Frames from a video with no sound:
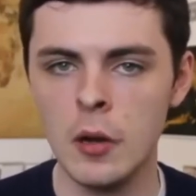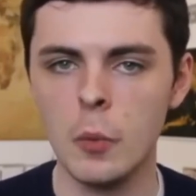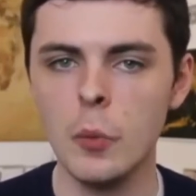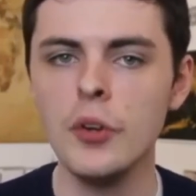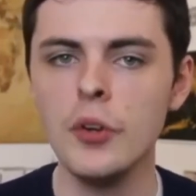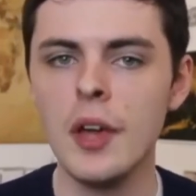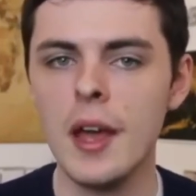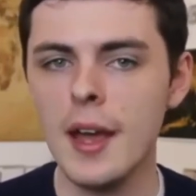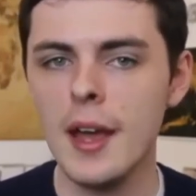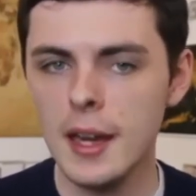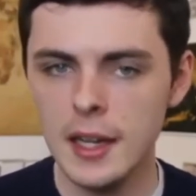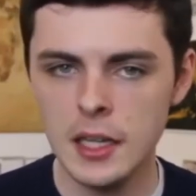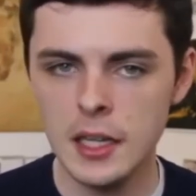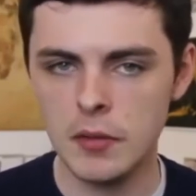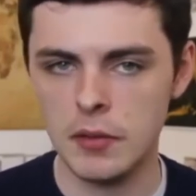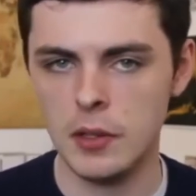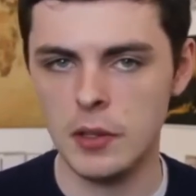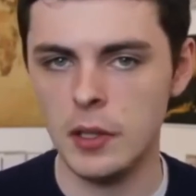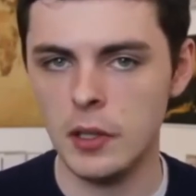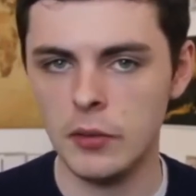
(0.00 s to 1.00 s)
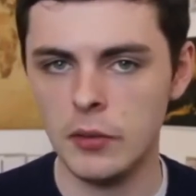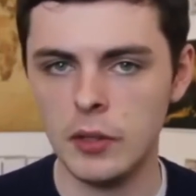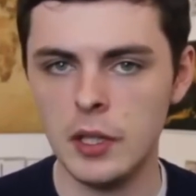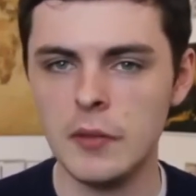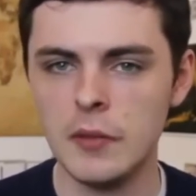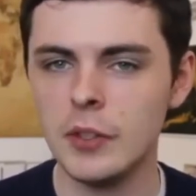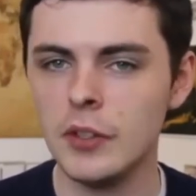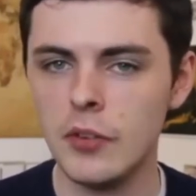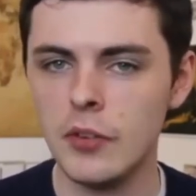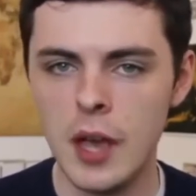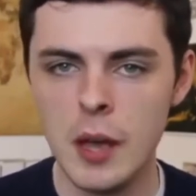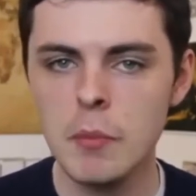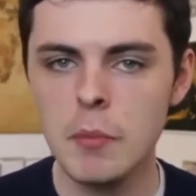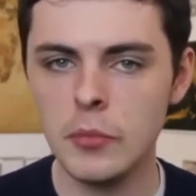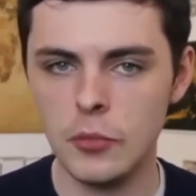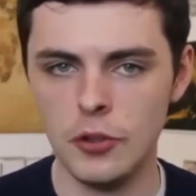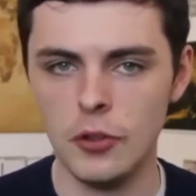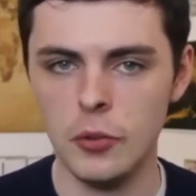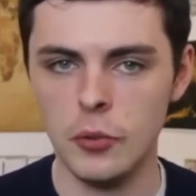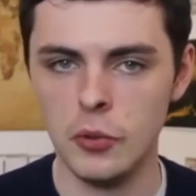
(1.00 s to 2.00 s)
Would any of these even
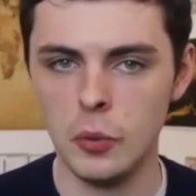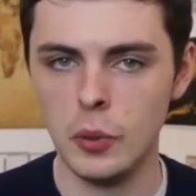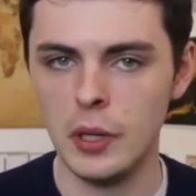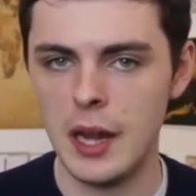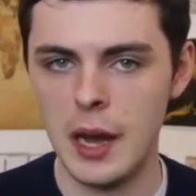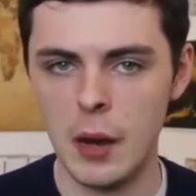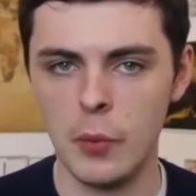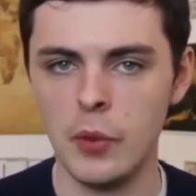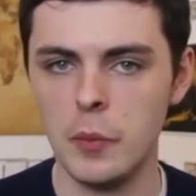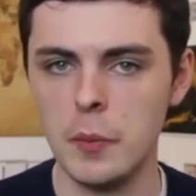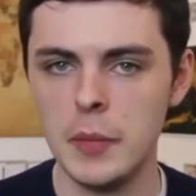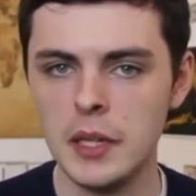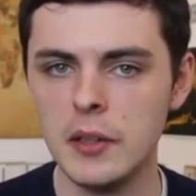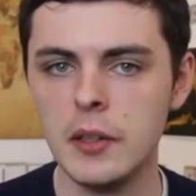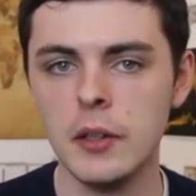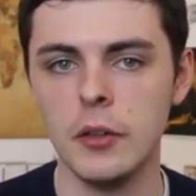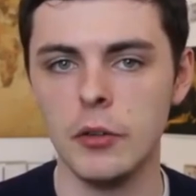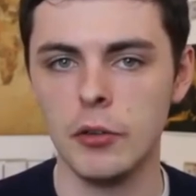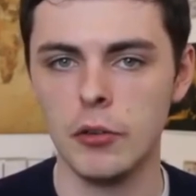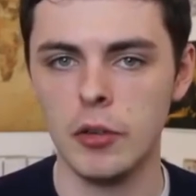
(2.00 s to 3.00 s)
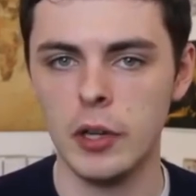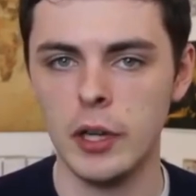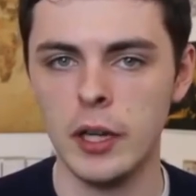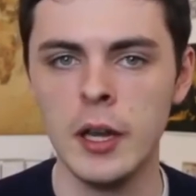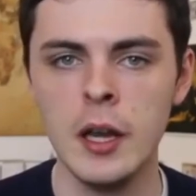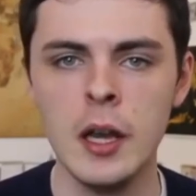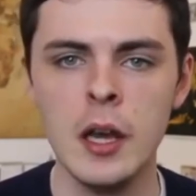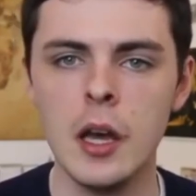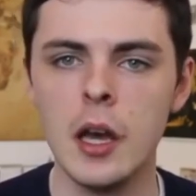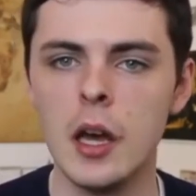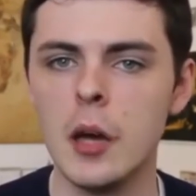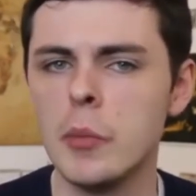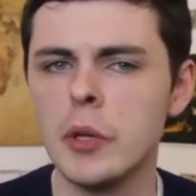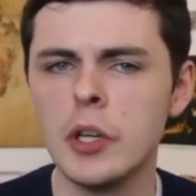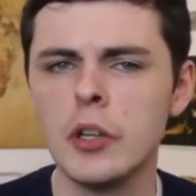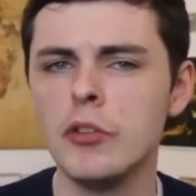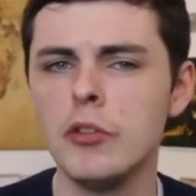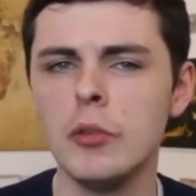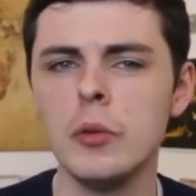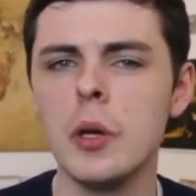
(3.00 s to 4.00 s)
tempt you to allow the meat industry,
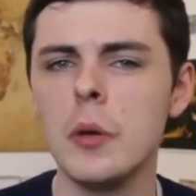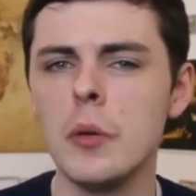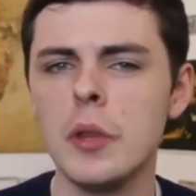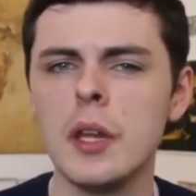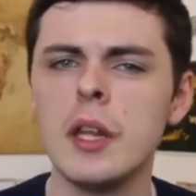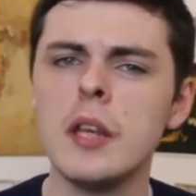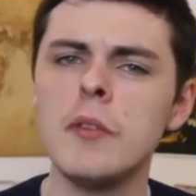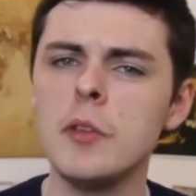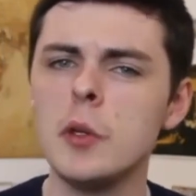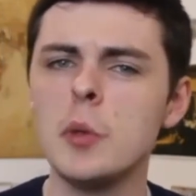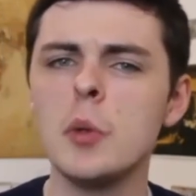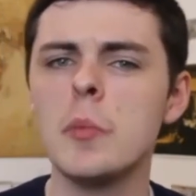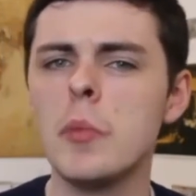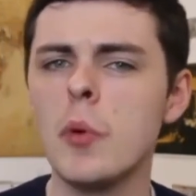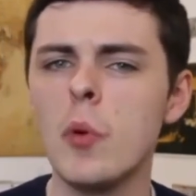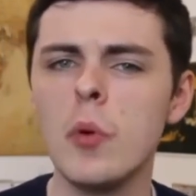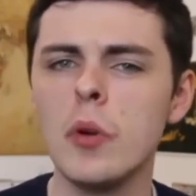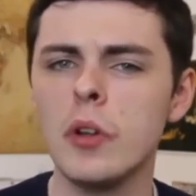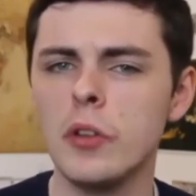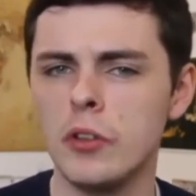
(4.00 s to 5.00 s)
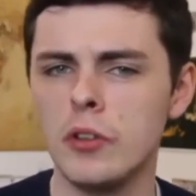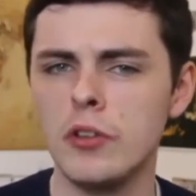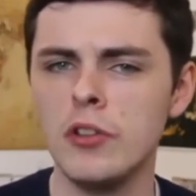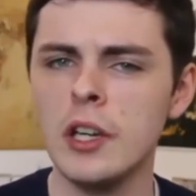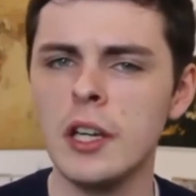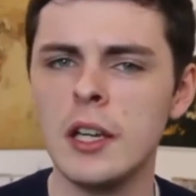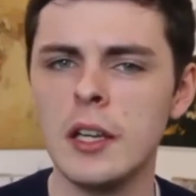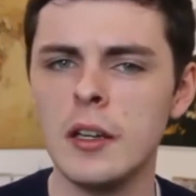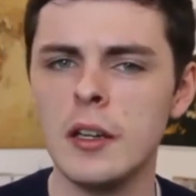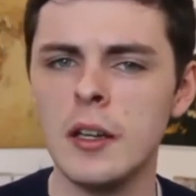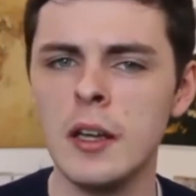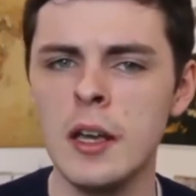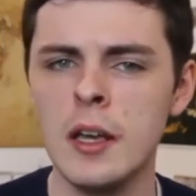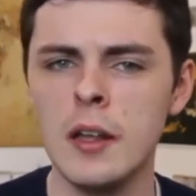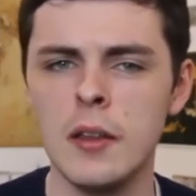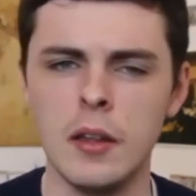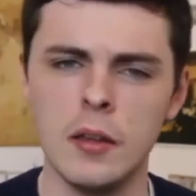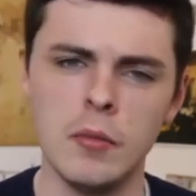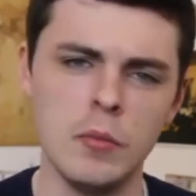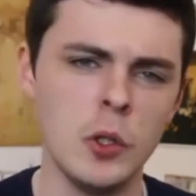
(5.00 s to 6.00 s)
because you know that if you were born as a chicken,
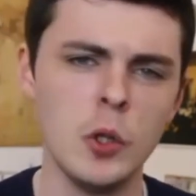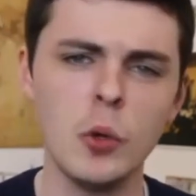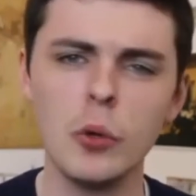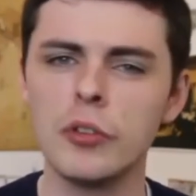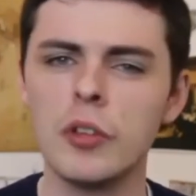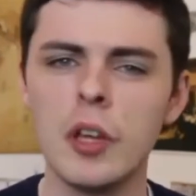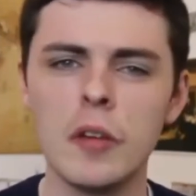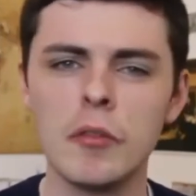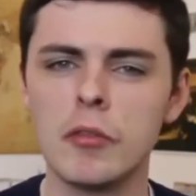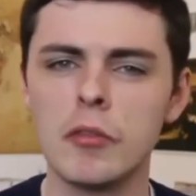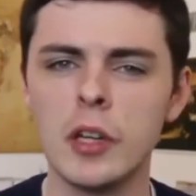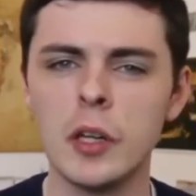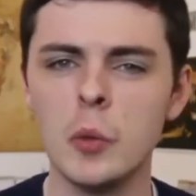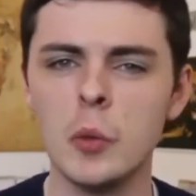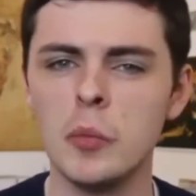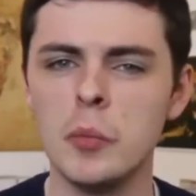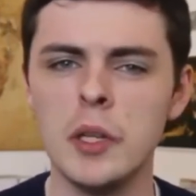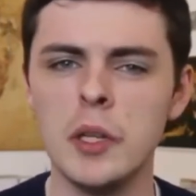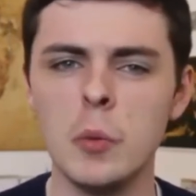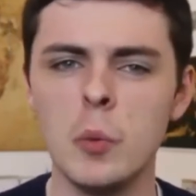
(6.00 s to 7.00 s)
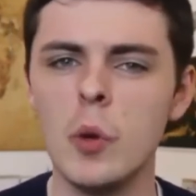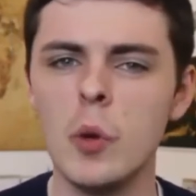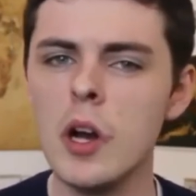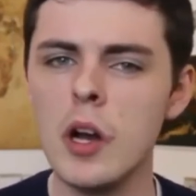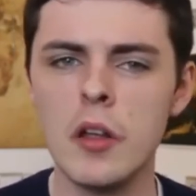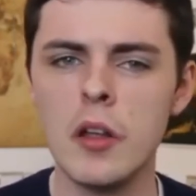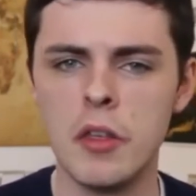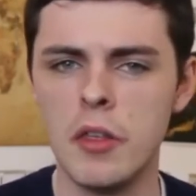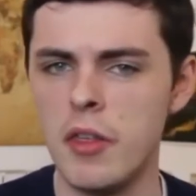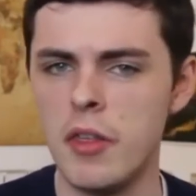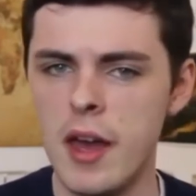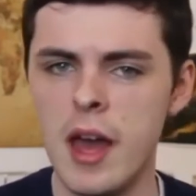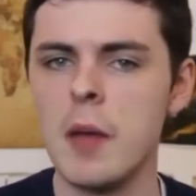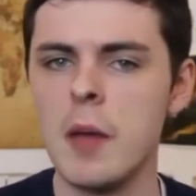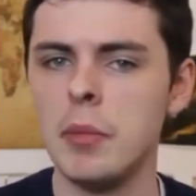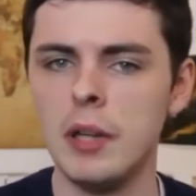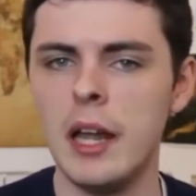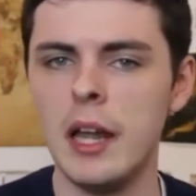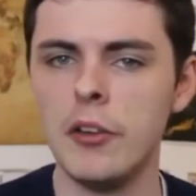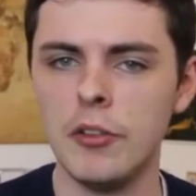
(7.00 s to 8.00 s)
then your suffering would be worth
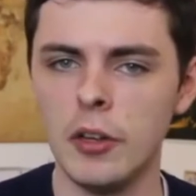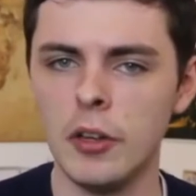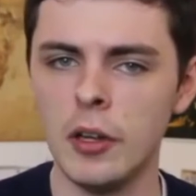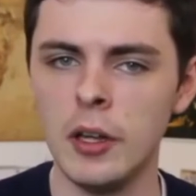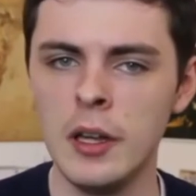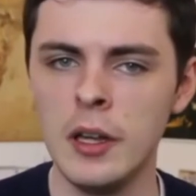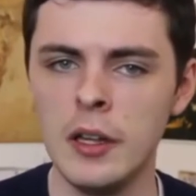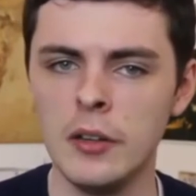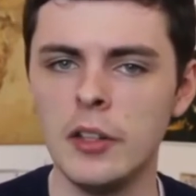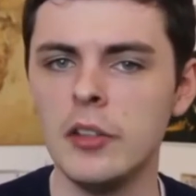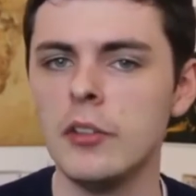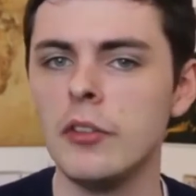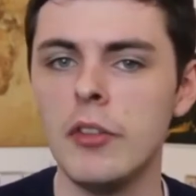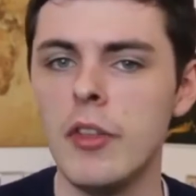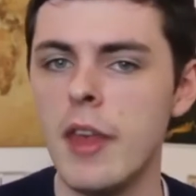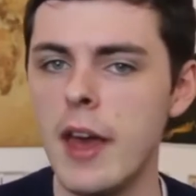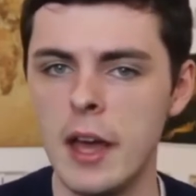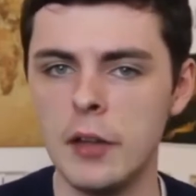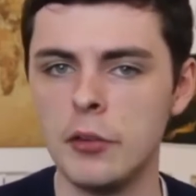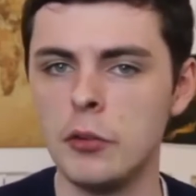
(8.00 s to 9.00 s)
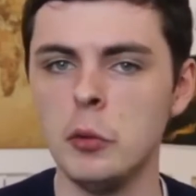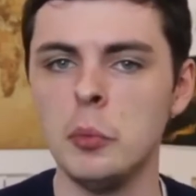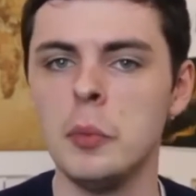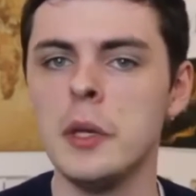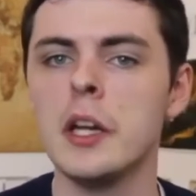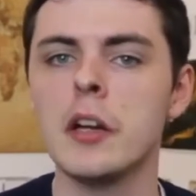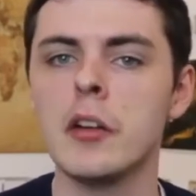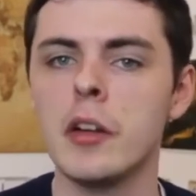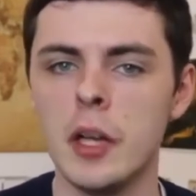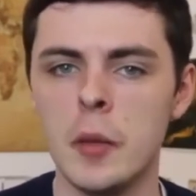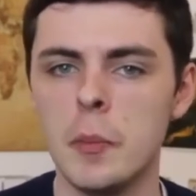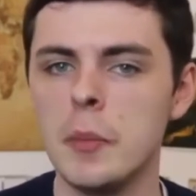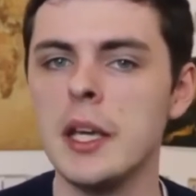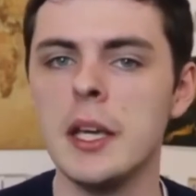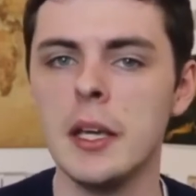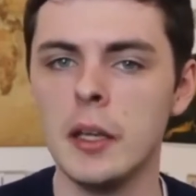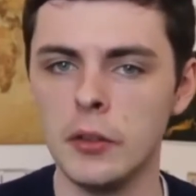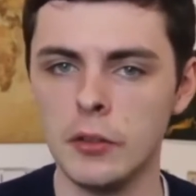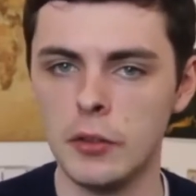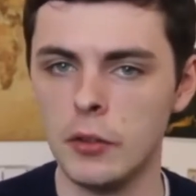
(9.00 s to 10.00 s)
their pleasure, since they're superior
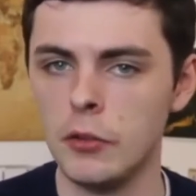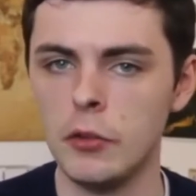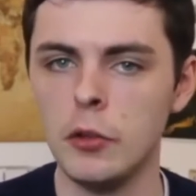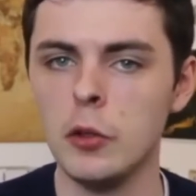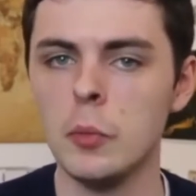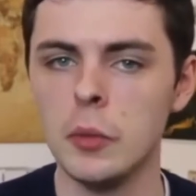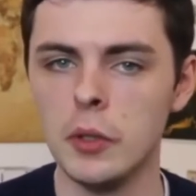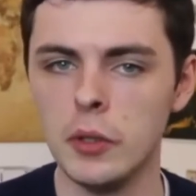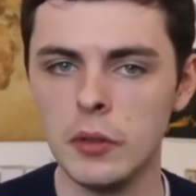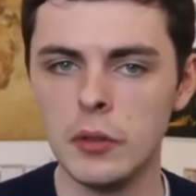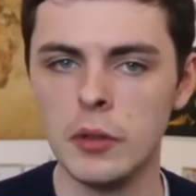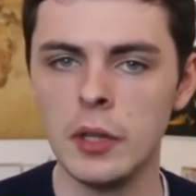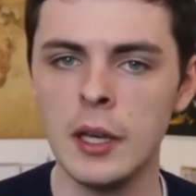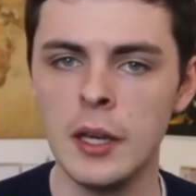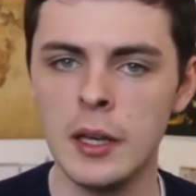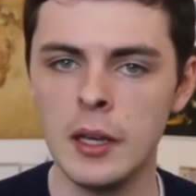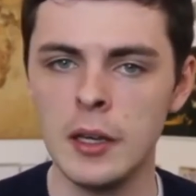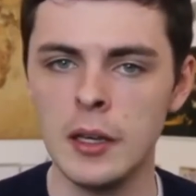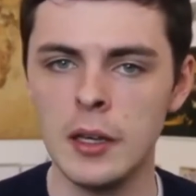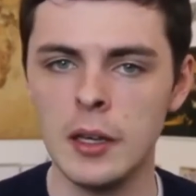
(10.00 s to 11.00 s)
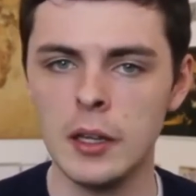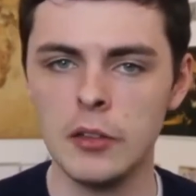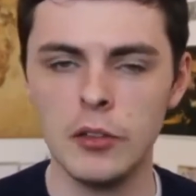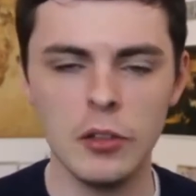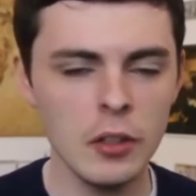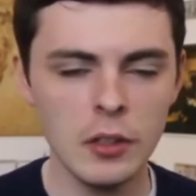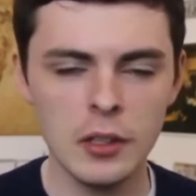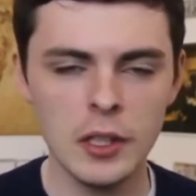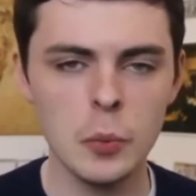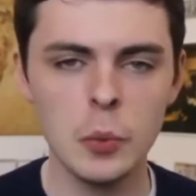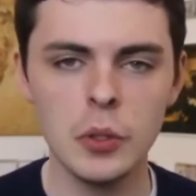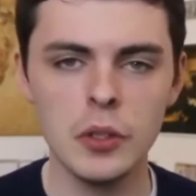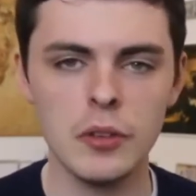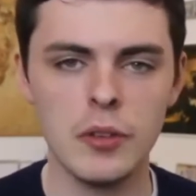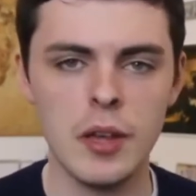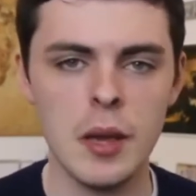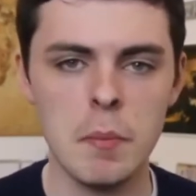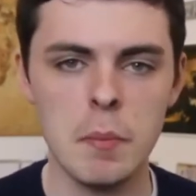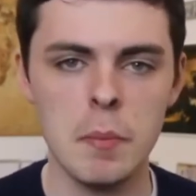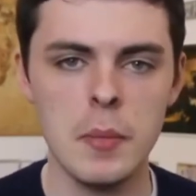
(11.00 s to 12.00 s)
beings as humans? It certainly
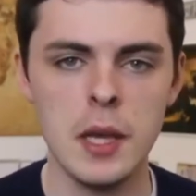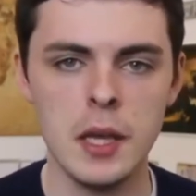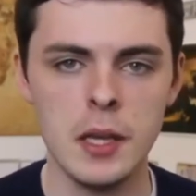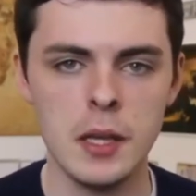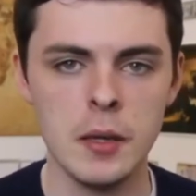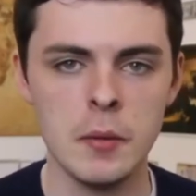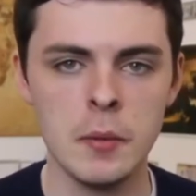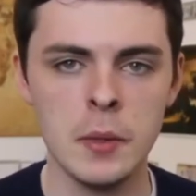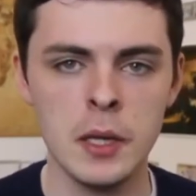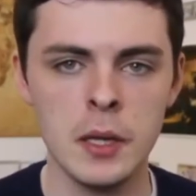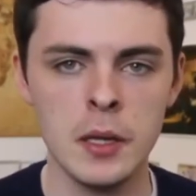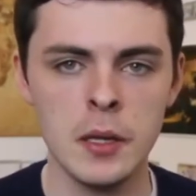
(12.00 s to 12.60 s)
wouldn't tempt me.